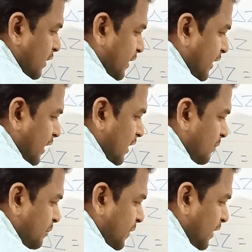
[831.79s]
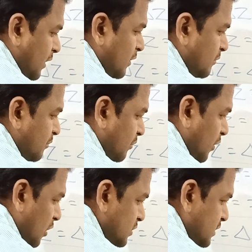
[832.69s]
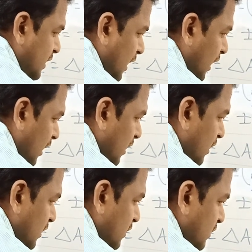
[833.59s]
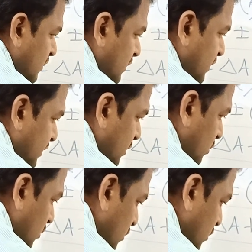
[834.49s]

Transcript: del p plus del q.